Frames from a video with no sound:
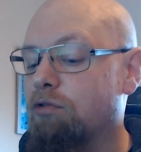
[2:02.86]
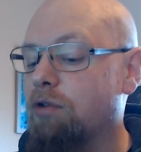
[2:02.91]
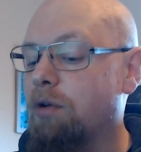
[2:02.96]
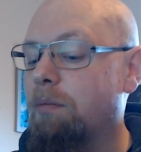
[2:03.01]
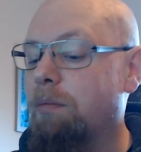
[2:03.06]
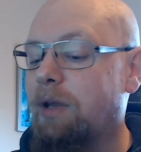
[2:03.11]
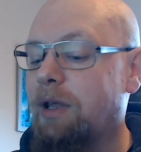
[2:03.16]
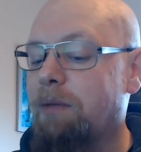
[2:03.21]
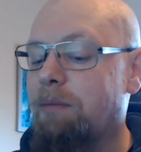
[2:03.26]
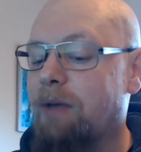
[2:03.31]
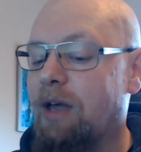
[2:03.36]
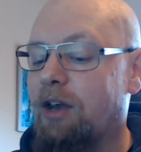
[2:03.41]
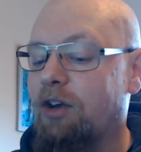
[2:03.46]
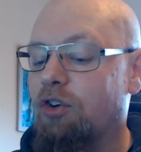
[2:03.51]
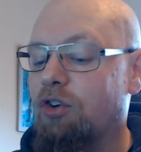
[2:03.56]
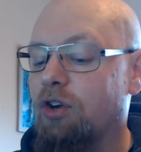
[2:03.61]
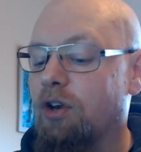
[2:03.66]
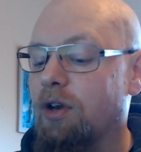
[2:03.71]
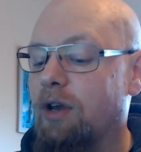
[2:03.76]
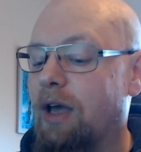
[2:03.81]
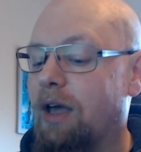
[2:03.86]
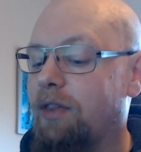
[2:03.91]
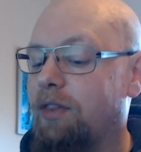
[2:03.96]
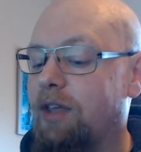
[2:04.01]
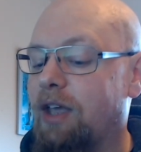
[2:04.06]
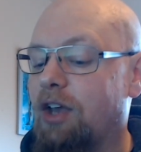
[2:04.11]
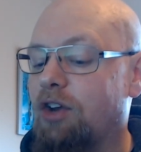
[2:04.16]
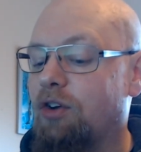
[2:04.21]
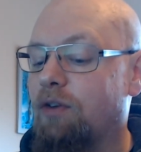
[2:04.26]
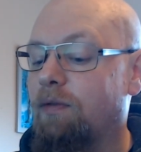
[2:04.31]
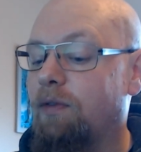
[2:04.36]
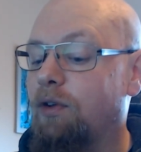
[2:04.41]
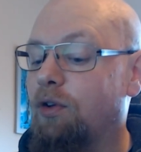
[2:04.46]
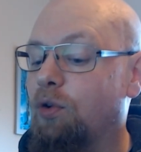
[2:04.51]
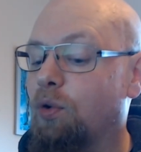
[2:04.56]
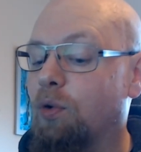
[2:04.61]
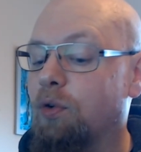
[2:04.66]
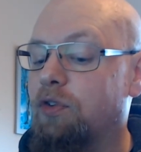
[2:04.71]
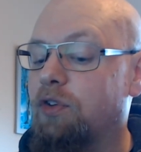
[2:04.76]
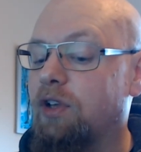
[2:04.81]
crumbling mansion at the edge of the
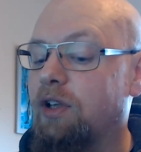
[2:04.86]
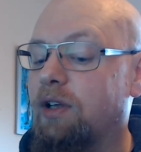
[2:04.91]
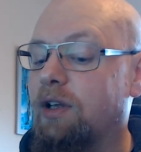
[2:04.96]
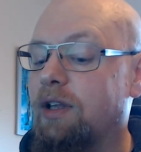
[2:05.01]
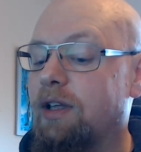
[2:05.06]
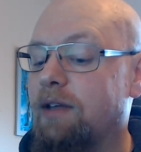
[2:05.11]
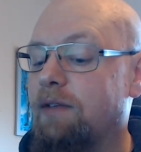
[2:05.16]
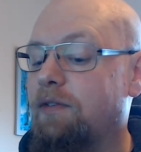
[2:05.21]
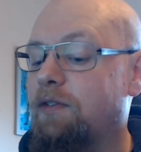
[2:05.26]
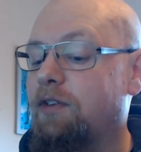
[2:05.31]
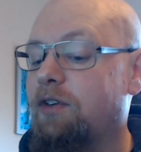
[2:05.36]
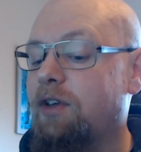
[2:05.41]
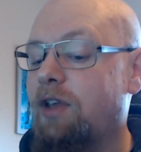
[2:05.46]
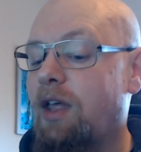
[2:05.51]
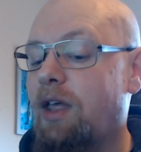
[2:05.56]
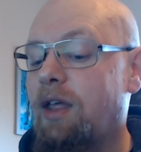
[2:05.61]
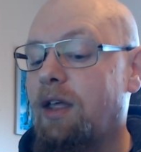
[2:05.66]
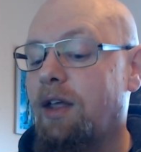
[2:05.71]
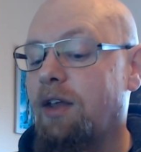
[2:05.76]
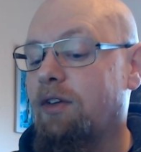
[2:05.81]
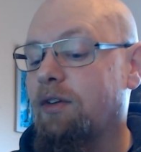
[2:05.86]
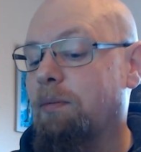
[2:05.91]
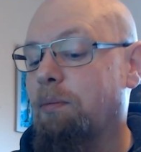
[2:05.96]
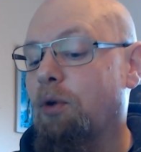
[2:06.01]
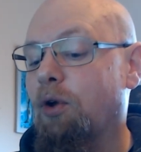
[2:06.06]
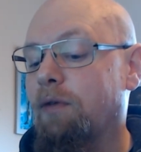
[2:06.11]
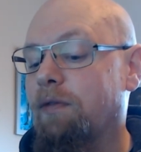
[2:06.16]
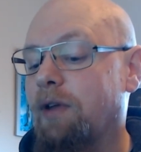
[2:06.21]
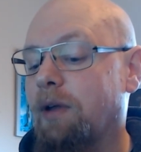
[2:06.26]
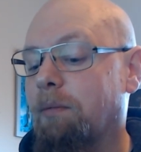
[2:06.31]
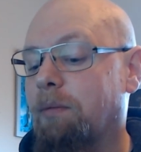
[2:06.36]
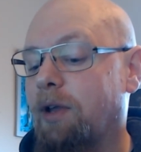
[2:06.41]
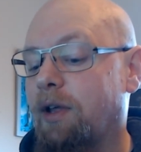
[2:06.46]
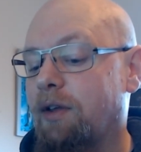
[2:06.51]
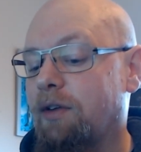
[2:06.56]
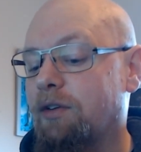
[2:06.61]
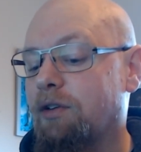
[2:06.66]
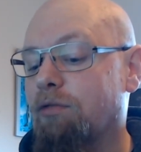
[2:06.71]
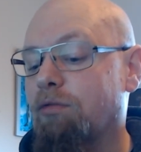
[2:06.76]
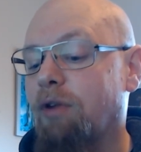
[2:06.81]
Dorset cliffs is the perfect
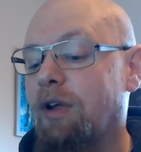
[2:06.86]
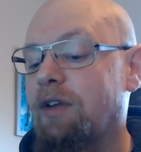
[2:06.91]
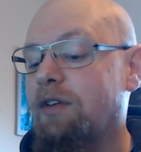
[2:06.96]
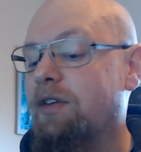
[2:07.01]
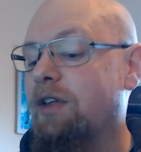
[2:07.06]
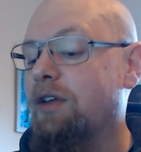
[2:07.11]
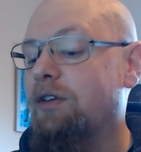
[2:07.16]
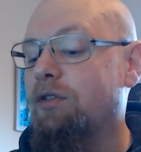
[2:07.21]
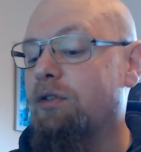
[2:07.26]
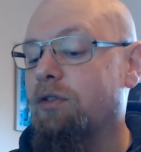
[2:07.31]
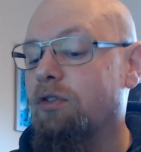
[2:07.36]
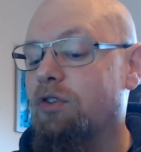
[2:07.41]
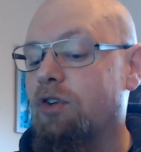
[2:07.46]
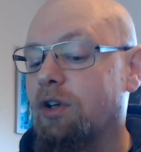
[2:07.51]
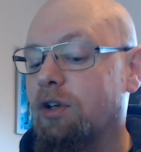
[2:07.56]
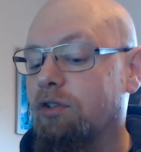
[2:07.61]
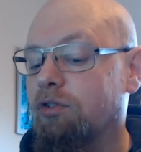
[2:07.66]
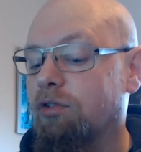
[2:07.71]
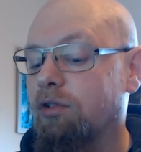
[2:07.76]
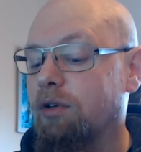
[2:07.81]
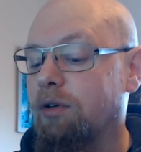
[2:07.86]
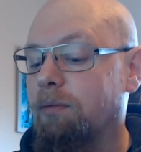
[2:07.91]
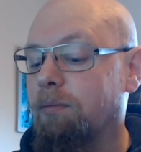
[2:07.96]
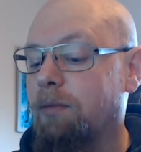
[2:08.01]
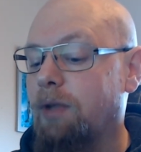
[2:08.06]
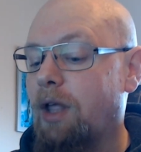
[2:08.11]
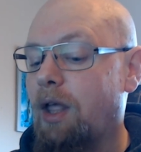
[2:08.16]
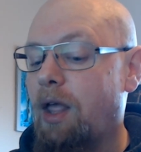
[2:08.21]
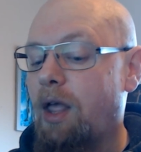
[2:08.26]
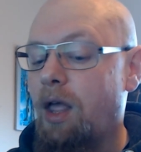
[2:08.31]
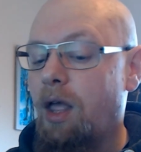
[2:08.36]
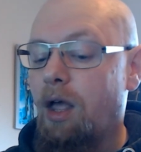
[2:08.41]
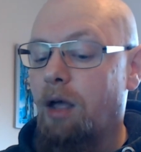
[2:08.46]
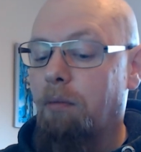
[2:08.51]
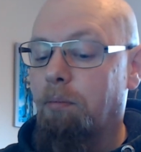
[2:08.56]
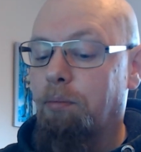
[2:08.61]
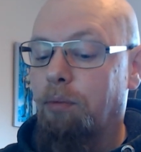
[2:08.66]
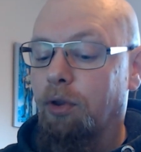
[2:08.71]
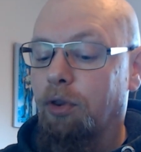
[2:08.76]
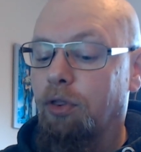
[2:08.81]
place to raise their two children.
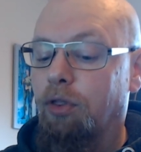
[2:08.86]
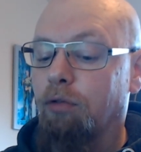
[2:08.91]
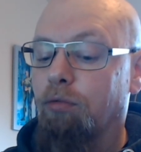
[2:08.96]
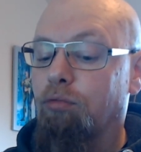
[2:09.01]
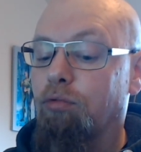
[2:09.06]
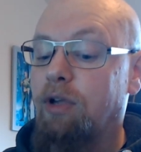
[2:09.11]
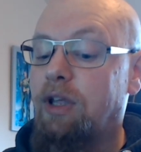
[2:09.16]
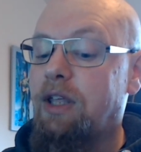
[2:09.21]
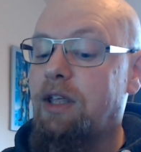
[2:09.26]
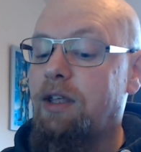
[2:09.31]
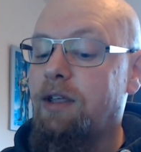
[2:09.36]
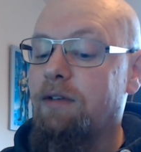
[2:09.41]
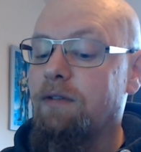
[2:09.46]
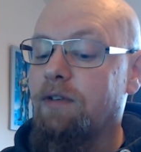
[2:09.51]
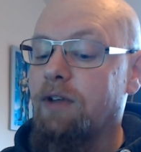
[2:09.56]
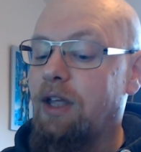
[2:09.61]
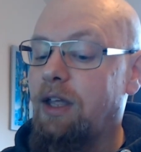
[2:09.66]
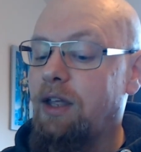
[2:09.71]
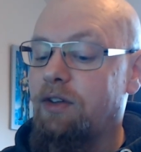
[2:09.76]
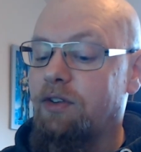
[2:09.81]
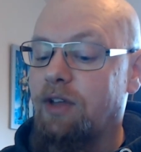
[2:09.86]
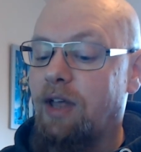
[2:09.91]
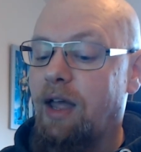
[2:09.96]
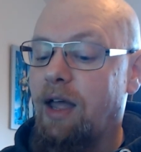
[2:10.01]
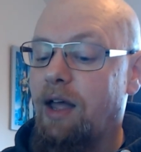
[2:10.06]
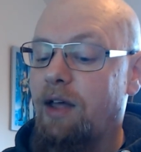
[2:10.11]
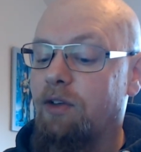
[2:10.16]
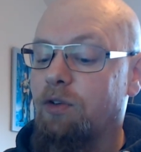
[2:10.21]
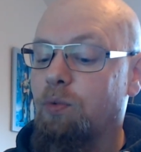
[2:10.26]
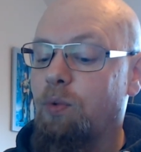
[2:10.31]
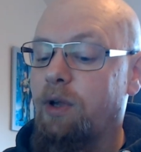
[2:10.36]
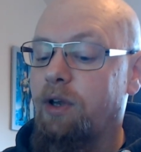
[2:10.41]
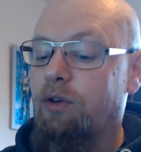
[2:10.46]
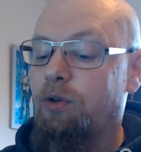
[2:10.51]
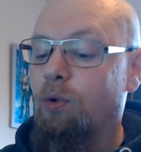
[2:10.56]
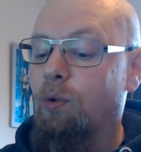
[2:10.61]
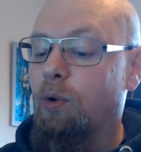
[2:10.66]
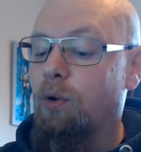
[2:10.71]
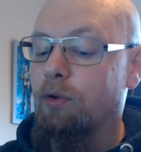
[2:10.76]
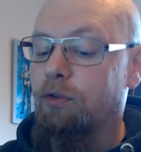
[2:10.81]
But the Reeve is a house where
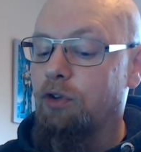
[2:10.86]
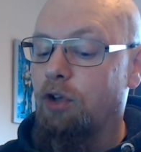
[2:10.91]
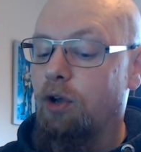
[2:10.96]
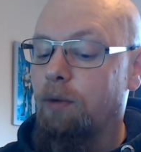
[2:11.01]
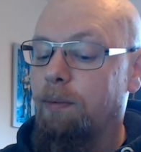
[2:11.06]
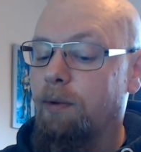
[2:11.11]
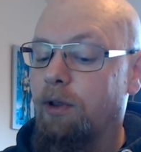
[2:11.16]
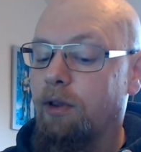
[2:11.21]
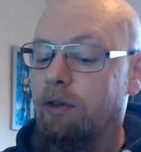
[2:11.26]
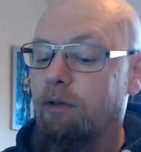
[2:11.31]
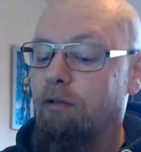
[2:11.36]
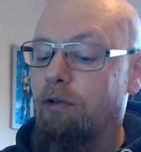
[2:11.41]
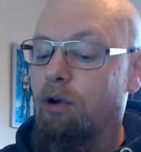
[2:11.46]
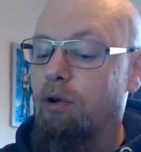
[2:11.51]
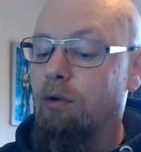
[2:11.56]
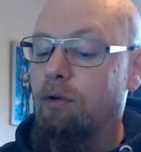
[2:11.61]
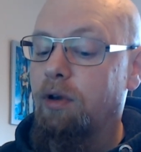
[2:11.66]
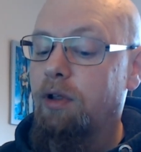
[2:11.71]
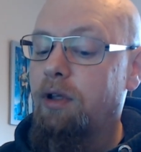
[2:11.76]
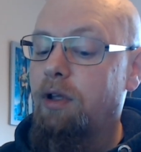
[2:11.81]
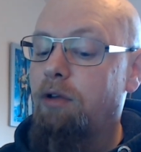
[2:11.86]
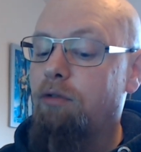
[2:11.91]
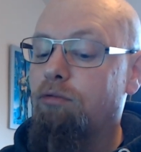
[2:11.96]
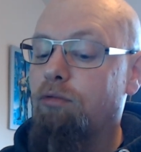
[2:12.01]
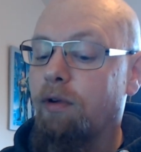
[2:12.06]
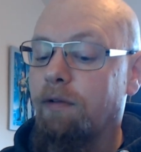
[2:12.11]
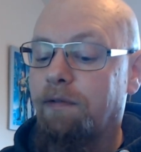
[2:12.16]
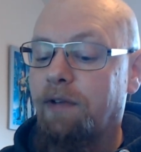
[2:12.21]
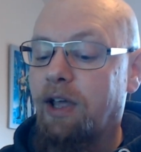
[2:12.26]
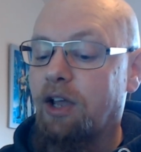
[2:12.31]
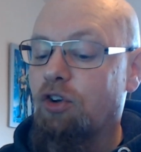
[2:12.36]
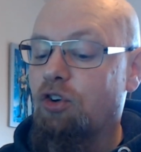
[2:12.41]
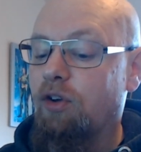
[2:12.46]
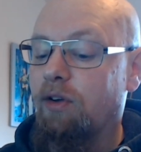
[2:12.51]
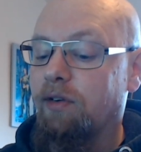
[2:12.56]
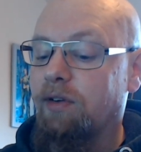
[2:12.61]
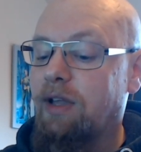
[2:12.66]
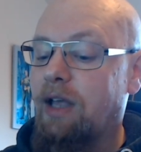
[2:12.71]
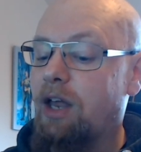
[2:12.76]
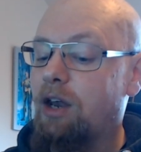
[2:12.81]
doors open on their own,
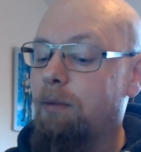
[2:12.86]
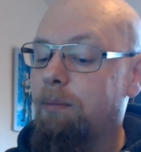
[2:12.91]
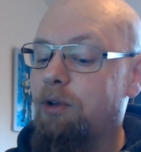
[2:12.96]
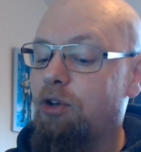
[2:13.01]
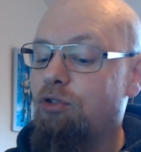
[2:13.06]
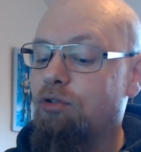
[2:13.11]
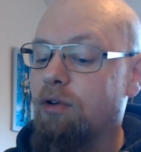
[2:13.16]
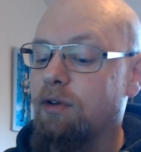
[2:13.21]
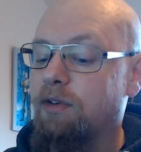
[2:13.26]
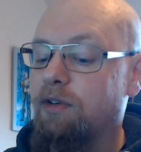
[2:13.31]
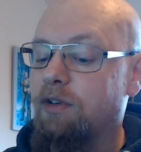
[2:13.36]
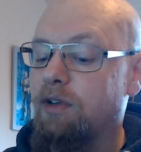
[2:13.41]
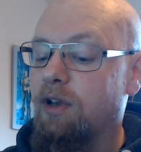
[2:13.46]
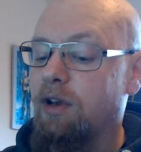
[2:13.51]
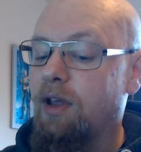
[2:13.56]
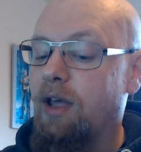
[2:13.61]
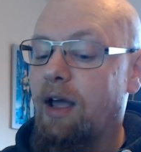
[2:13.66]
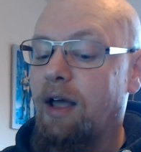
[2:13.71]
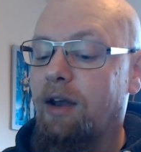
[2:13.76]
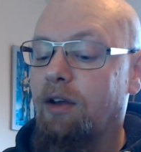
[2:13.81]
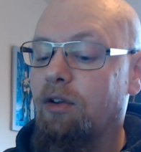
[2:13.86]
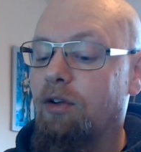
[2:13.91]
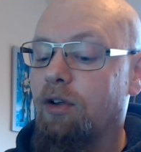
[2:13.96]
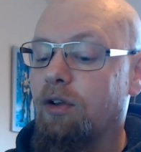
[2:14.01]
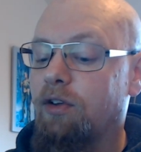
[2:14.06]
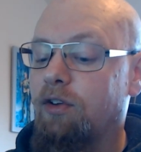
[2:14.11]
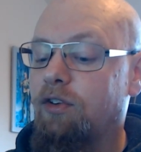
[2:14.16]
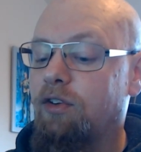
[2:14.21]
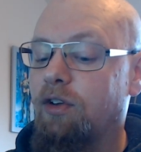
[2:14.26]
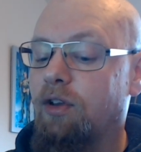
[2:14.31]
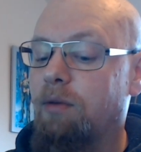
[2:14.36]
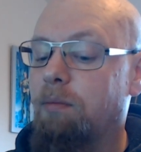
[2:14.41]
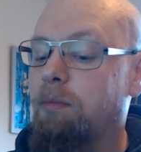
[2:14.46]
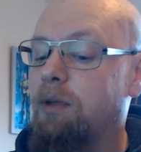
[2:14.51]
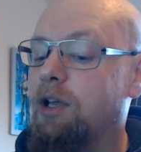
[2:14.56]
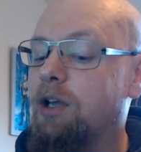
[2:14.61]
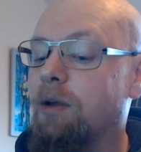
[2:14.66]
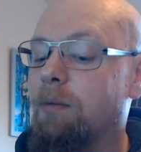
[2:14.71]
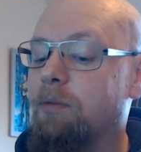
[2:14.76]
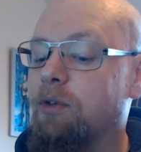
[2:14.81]
reflections cannot be trusted, and her son
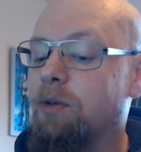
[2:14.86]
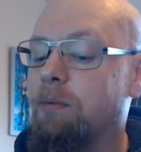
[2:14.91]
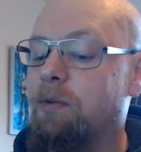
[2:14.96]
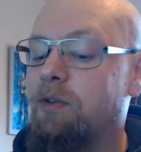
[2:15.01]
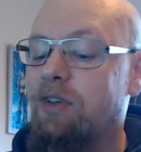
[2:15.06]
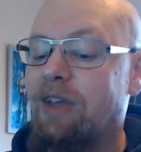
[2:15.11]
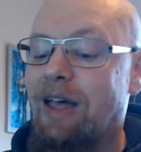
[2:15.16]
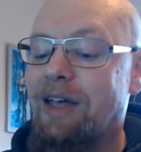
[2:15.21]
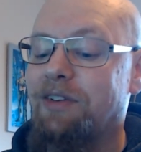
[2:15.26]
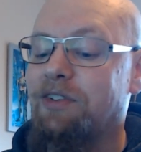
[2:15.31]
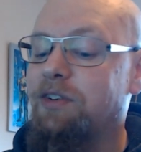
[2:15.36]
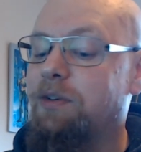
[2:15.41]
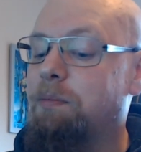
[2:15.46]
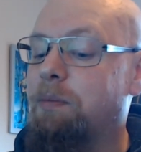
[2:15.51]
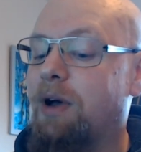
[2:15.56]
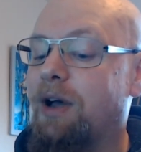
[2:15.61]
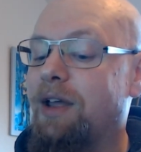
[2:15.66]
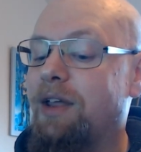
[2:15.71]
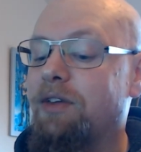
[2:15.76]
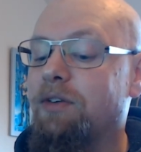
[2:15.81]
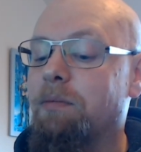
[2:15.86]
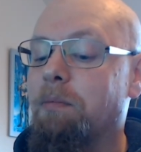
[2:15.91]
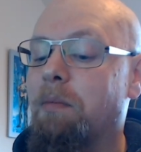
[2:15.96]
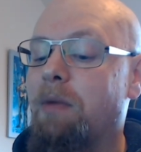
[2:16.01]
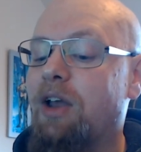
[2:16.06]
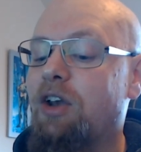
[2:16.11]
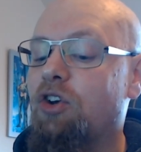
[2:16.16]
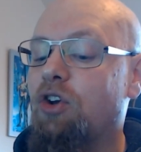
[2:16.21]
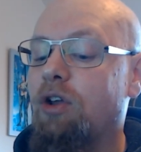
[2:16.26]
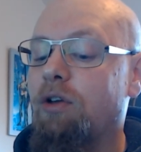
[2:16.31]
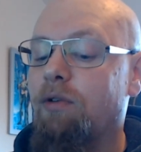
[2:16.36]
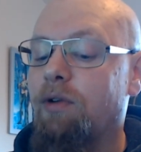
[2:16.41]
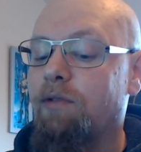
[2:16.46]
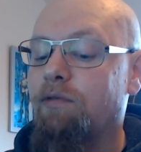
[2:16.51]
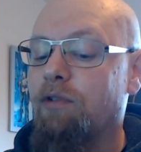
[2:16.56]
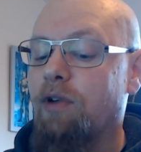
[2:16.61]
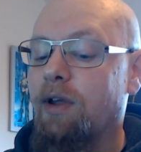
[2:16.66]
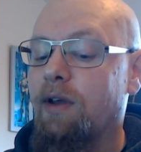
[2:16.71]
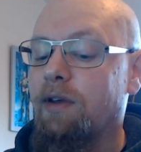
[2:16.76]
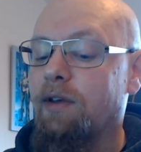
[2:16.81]
becomes obsessed by his imaginary
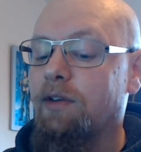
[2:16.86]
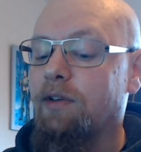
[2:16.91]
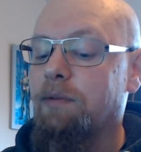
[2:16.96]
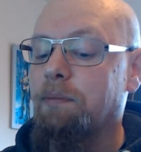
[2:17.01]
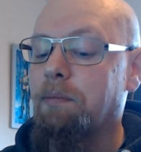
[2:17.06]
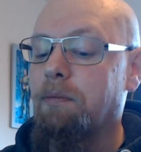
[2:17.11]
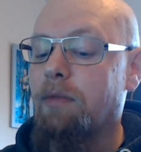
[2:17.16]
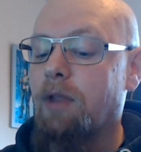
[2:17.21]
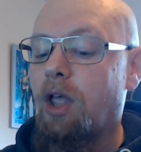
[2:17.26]
friends.